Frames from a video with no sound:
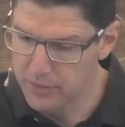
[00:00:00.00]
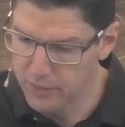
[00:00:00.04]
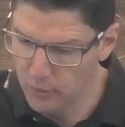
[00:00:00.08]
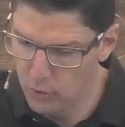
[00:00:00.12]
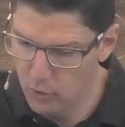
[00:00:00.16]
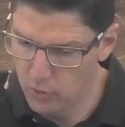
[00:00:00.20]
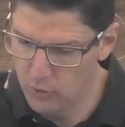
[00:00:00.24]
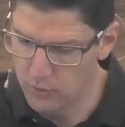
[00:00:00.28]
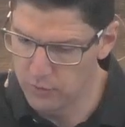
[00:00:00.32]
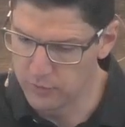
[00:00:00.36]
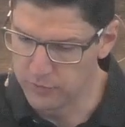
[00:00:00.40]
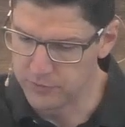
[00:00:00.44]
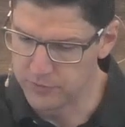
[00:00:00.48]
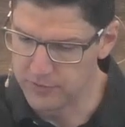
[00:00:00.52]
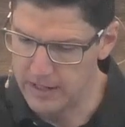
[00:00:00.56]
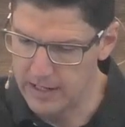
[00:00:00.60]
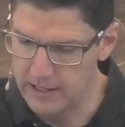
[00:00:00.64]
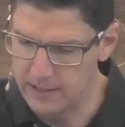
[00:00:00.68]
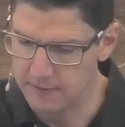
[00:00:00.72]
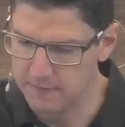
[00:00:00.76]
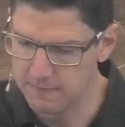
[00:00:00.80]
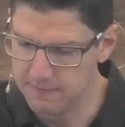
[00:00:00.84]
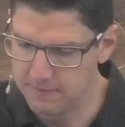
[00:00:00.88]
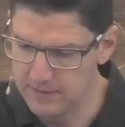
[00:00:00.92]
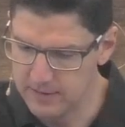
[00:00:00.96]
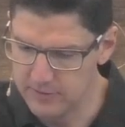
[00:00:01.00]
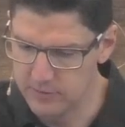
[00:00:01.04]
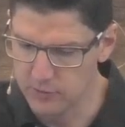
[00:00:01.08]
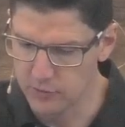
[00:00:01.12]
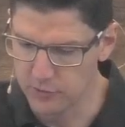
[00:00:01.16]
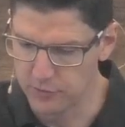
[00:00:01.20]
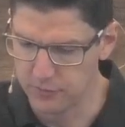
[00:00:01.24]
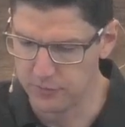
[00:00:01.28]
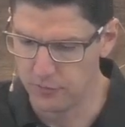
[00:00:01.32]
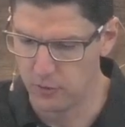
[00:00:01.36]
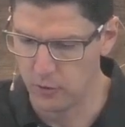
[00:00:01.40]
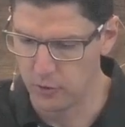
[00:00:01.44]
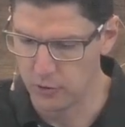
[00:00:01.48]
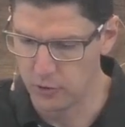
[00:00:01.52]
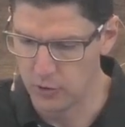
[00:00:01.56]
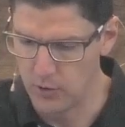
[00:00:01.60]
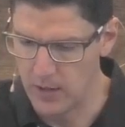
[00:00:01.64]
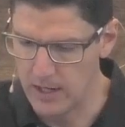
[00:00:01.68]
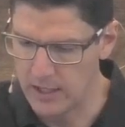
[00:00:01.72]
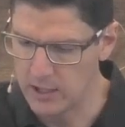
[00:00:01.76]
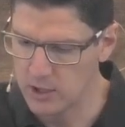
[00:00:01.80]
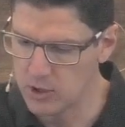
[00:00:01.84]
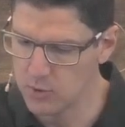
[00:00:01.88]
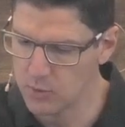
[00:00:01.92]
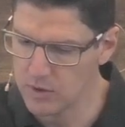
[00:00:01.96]
thorns and thistles for you,
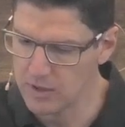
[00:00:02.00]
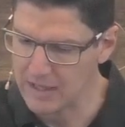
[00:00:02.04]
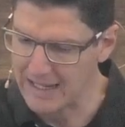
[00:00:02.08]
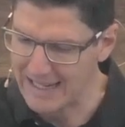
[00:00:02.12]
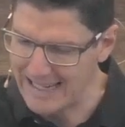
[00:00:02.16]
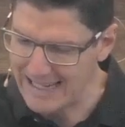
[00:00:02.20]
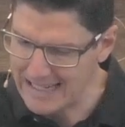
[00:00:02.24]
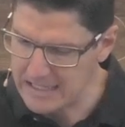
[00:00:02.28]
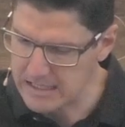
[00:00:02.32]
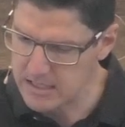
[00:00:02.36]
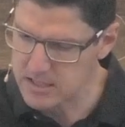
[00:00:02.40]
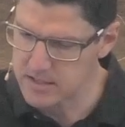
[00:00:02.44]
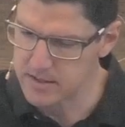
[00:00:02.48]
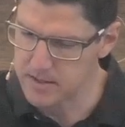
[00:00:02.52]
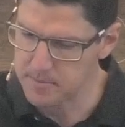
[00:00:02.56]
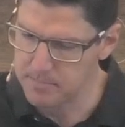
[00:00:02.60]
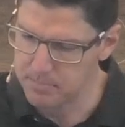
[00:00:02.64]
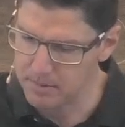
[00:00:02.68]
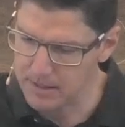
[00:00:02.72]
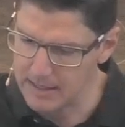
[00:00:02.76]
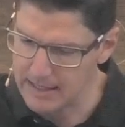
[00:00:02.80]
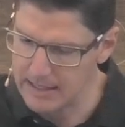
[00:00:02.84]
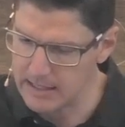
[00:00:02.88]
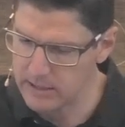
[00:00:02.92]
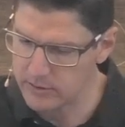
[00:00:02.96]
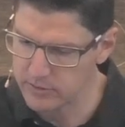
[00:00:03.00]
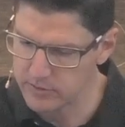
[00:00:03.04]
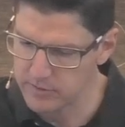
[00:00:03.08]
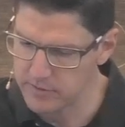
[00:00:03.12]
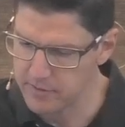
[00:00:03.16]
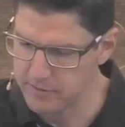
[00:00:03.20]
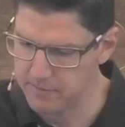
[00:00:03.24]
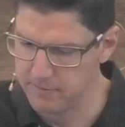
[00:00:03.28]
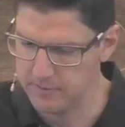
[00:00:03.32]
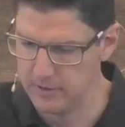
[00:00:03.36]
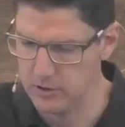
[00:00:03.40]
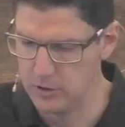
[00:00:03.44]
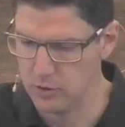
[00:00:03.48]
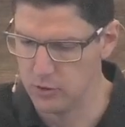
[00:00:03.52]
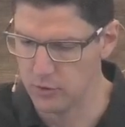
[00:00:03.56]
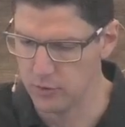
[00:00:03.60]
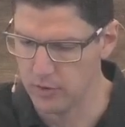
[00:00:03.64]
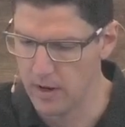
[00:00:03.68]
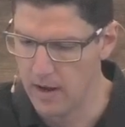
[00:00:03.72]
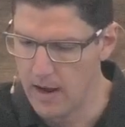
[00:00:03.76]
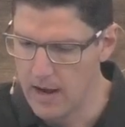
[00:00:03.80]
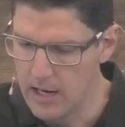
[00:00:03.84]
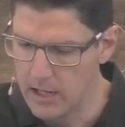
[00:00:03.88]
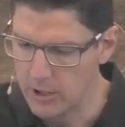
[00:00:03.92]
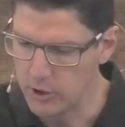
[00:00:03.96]
and you will eat the plants of the field.
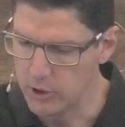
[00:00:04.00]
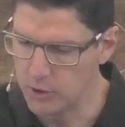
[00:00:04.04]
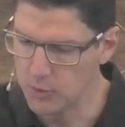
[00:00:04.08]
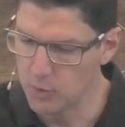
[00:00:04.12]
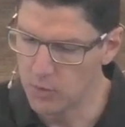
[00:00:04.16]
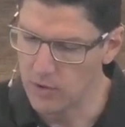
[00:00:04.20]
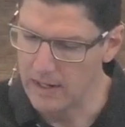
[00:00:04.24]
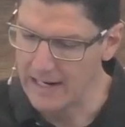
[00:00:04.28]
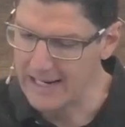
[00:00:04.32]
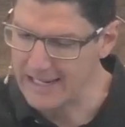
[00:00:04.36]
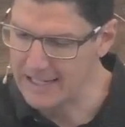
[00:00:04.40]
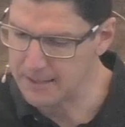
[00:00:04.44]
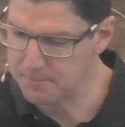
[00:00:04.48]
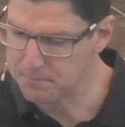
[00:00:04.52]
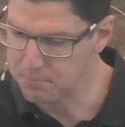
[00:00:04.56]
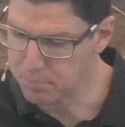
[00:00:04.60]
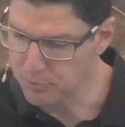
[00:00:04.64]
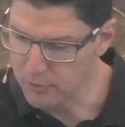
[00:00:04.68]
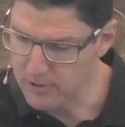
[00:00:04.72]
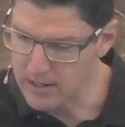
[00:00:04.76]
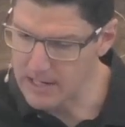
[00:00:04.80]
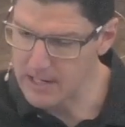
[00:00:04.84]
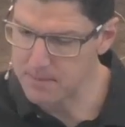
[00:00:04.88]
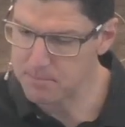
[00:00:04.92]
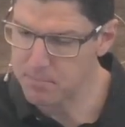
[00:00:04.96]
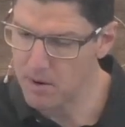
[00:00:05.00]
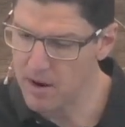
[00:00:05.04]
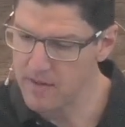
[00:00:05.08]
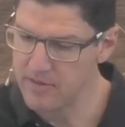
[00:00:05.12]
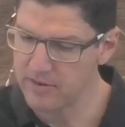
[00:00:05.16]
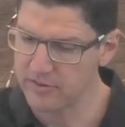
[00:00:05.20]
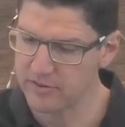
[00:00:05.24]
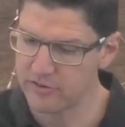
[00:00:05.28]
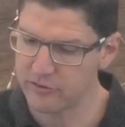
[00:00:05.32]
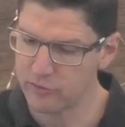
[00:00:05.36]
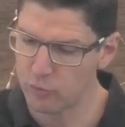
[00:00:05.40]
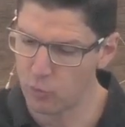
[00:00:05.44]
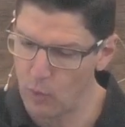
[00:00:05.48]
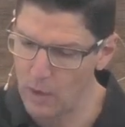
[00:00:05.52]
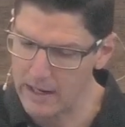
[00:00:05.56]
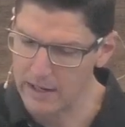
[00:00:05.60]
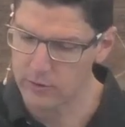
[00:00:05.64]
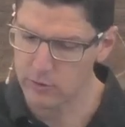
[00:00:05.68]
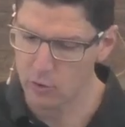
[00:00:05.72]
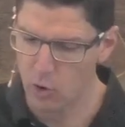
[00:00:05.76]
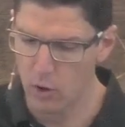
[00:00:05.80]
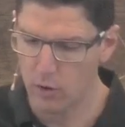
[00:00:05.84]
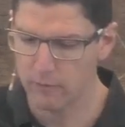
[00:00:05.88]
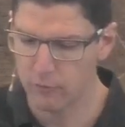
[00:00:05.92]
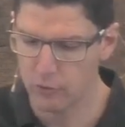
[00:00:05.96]
You will eat bread by the
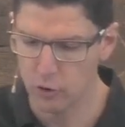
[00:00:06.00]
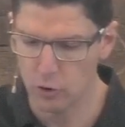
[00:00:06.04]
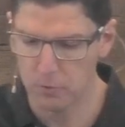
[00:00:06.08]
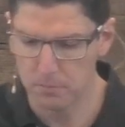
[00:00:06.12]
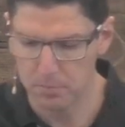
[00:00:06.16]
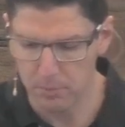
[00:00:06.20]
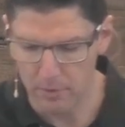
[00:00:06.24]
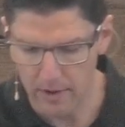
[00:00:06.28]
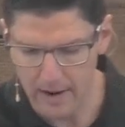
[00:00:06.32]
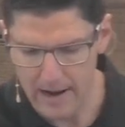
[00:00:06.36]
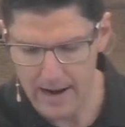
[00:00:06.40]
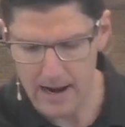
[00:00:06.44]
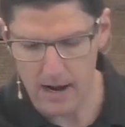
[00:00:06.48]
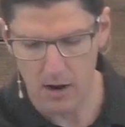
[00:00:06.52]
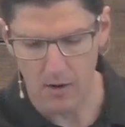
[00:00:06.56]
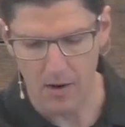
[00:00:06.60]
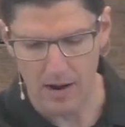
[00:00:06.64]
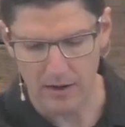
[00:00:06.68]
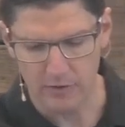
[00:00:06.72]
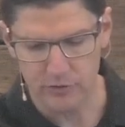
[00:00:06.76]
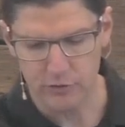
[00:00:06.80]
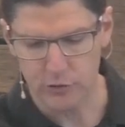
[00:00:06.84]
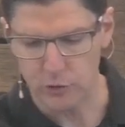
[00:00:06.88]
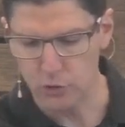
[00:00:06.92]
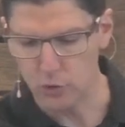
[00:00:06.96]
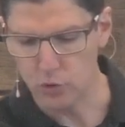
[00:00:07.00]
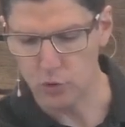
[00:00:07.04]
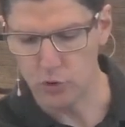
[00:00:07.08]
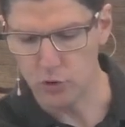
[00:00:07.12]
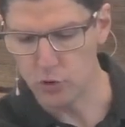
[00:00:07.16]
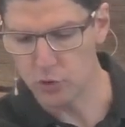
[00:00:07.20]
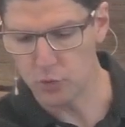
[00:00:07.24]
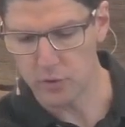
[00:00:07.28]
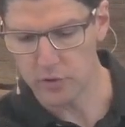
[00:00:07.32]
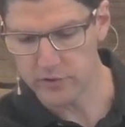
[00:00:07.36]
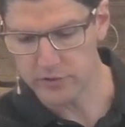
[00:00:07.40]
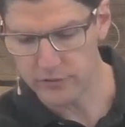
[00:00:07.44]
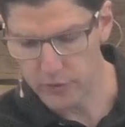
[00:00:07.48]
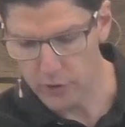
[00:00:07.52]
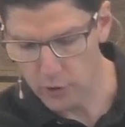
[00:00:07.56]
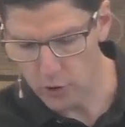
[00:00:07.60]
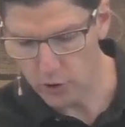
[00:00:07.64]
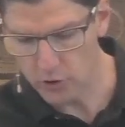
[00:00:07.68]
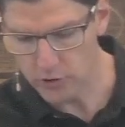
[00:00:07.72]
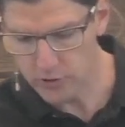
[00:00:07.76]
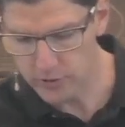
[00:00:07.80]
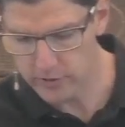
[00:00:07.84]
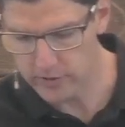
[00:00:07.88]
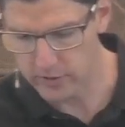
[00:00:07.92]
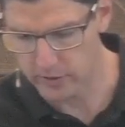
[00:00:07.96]
sweat of your brow until you
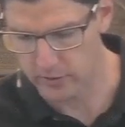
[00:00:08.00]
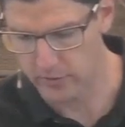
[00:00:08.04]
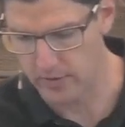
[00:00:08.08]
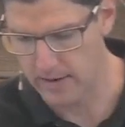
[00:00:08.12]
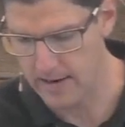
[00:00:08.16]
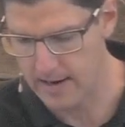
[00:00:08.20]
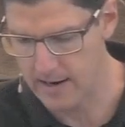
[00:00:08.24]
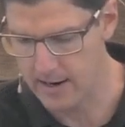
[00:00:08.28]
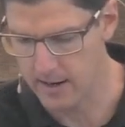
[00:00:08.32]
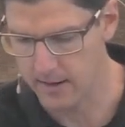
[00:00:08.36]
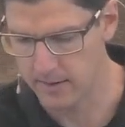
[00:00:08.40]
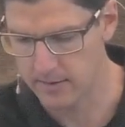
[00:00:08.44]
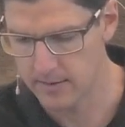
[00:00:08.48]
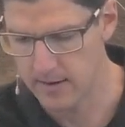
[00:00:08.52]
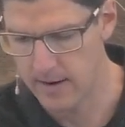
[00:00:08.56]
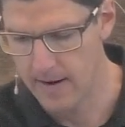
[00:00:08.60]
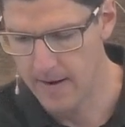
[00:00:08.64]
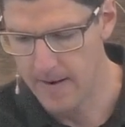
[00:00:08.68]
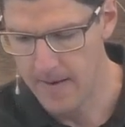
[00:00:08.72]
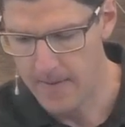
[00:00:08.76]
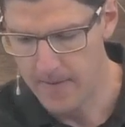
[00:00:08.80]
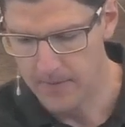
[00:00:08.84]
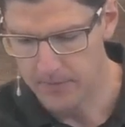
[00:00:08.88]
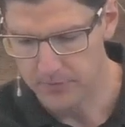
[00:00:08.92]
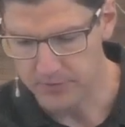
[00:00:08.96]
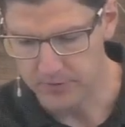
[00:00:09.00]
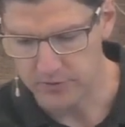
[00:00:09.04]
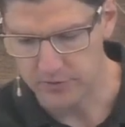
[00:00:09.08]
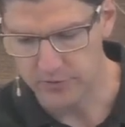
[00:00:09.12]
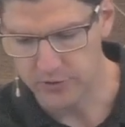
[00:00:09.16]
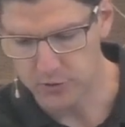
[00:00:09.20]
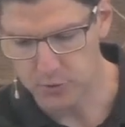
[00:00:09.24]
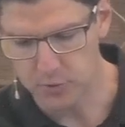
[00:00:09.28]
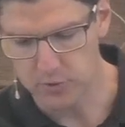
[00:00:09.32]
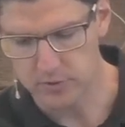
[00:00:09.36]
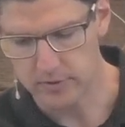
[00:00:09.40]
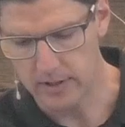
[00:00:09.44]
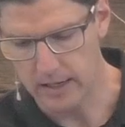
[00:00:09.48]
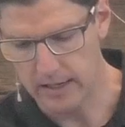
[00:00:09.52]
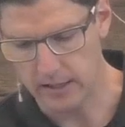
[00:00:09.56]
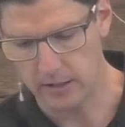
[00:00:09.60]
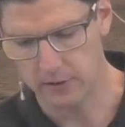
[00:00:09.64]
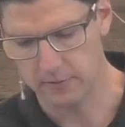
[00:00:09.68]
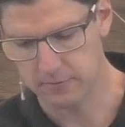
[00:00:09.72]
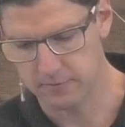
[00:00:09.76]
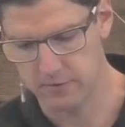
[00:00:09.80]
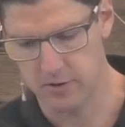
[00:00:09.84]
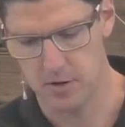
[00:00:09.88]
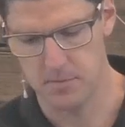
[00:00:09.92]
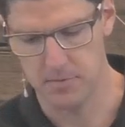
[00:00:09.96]
return to the ground, since you were
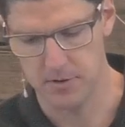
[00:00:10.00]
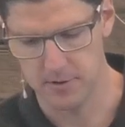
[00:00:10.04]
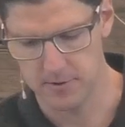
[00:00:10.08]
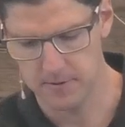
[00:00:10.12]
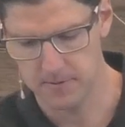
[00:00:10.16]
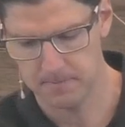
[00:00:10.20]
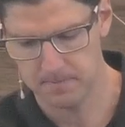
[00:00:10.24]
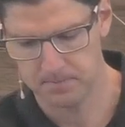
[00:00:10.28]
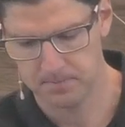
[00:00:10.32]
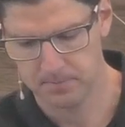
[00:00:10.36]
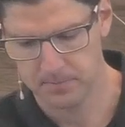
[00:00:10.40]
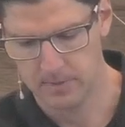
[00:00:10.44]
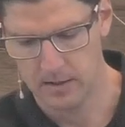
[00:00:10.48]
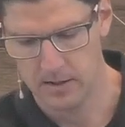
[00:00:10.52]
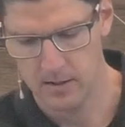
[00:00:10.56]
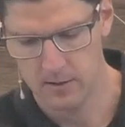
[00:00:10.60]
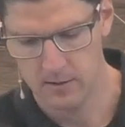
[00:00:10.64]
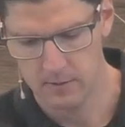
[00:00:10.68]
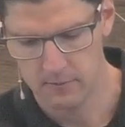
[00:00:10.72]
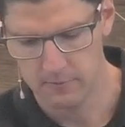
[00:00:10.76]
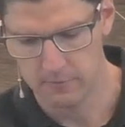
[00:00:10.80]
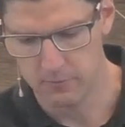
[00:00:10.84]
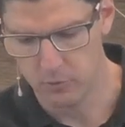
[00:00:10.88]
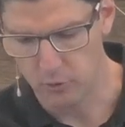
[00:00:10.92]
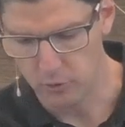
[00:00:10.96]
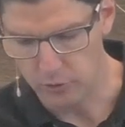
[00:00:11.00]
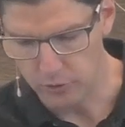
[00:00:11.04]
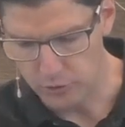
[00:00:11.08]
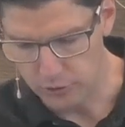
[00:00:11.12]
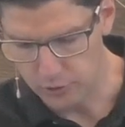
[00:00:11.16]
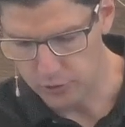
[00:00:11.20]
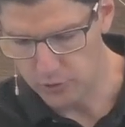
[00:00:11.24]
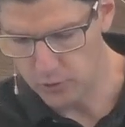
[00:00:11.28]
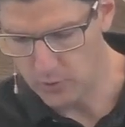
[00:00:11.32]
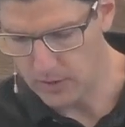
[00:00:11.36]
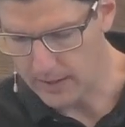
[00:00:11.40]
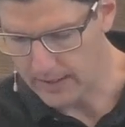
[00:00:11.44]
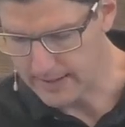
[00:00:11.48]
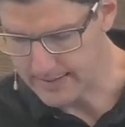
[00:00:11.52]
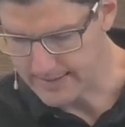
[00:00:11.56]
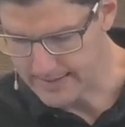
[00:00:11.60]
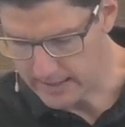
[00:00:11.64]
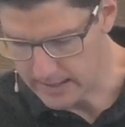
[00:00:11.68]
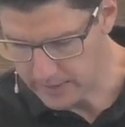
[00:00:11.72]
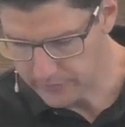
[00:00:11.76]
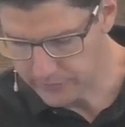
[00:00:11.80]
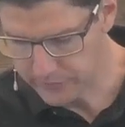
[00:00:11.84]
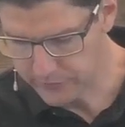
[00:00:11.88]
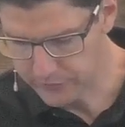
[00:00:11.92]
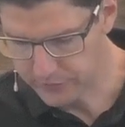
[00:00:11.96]
taken from it. For you are
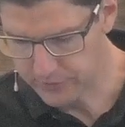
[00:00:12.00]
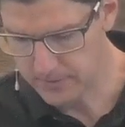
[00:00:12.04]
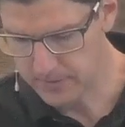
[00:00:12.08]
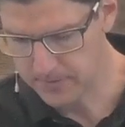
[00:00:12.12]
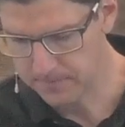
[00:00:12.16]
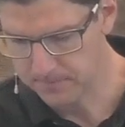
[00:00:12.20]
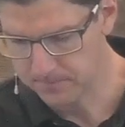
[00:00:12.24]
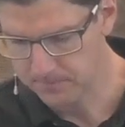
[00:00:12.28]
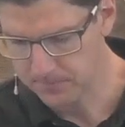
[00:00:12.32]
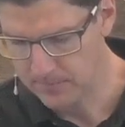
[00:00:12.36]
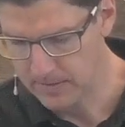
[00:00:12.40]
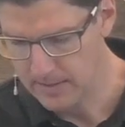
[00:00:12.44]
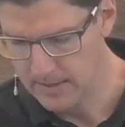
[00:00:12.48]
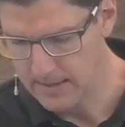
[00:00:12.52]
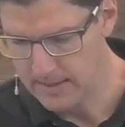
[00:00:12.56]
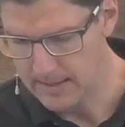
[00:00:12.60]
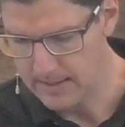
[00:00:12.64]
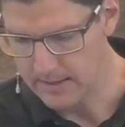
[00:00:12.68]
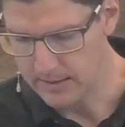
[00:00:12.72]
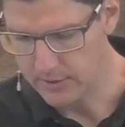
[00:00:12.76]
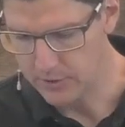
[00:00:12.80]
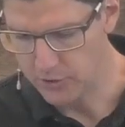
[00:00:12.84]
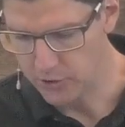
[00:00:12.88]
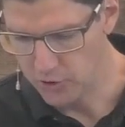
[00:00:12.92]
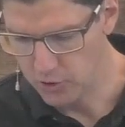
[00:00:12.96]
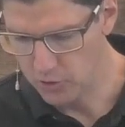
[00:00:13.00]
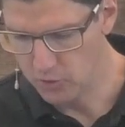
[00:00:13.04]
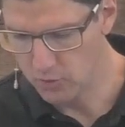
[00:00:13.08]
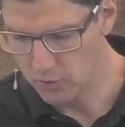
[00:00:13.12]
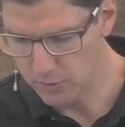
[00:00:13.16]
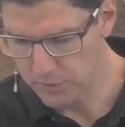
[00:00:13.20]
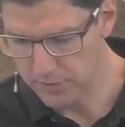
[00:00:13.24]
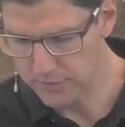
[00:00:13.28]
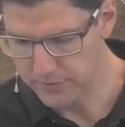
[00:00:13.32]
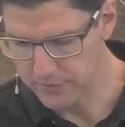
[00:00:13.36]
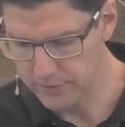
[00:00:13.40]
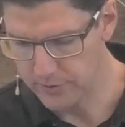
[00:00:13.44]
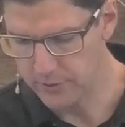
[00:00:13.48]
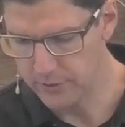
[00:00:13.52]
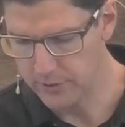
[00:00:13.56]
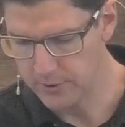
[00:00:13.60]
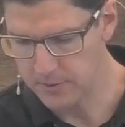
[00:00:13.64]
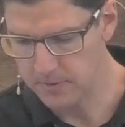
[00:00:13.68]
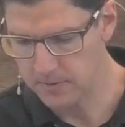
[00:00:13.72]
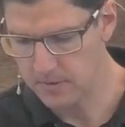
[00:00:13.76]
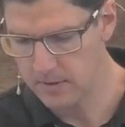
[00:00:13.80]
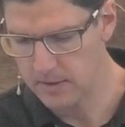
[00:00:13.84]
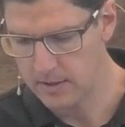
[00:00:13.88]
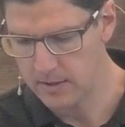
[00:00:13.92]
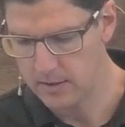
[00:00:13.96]
dust, and you will
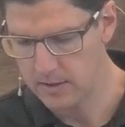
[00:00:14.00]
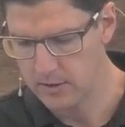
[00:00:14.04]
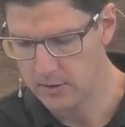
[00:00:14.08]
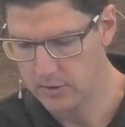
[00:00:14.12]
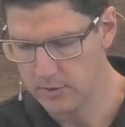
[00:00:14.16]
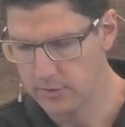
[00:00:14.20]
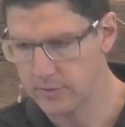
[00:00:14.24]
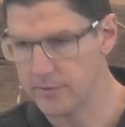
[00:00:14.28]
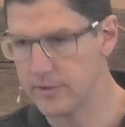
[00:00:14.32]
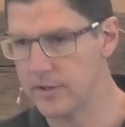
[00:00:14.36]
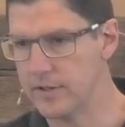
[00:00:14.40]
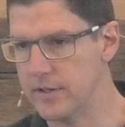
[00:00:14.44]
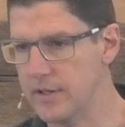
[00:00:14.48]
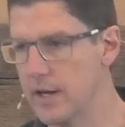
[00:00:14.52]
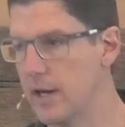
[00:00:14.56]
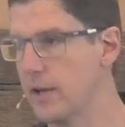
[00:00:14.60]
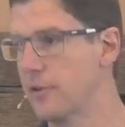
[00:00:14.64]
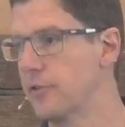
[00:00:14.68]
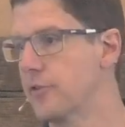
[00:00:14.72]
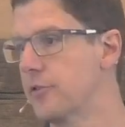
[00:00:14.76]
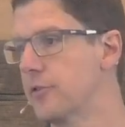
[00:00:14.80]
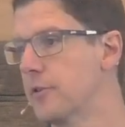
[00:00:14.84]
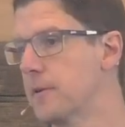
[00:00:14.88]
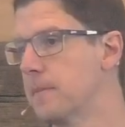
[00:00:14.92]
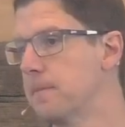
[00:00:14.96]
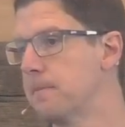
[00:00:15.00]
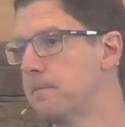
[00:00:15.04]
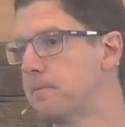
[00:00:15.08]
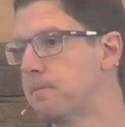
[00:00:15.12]
return to dust.